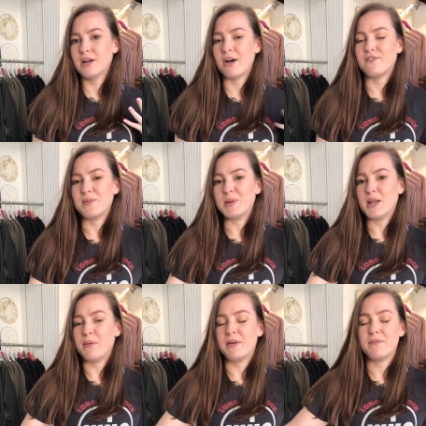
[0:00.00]
a
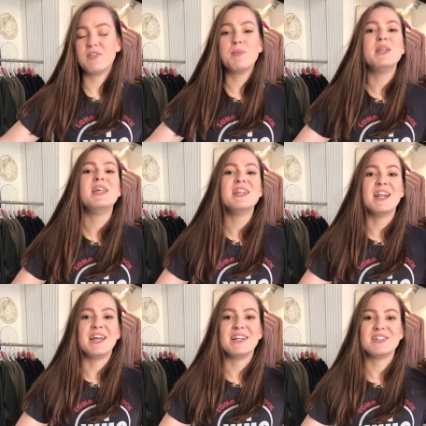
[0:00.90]
feminine
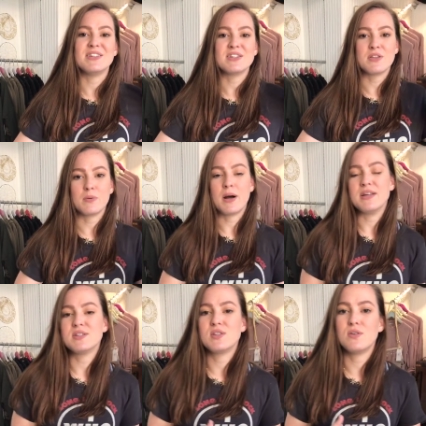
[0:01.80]
femininity to this
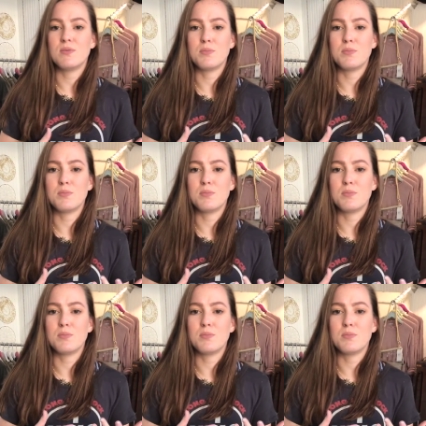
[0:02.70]
otherwise